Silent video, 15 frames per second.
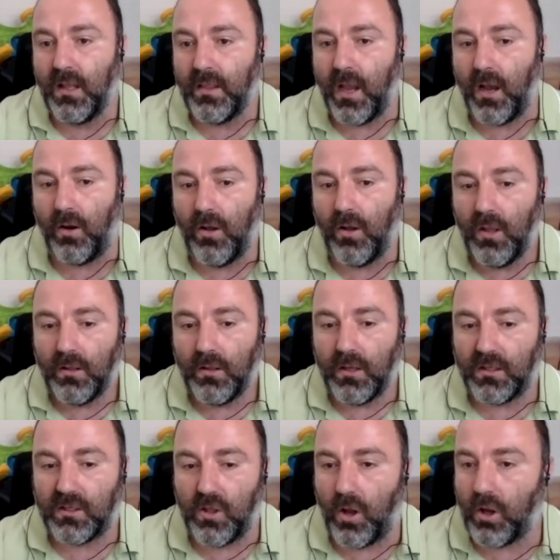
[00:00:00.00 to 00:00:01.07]
Now,
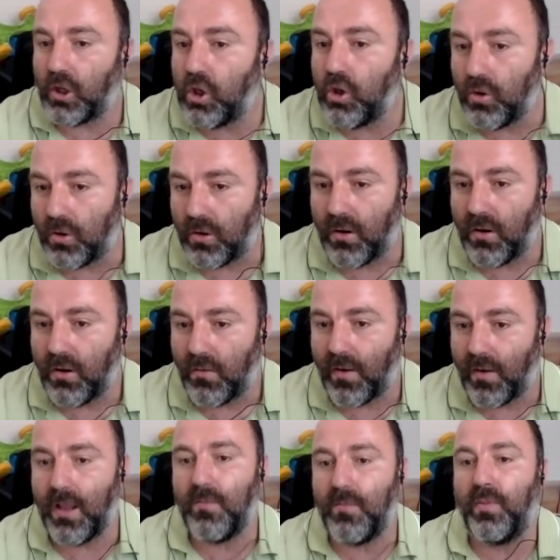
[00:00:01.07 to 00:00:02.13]
not a cure, right?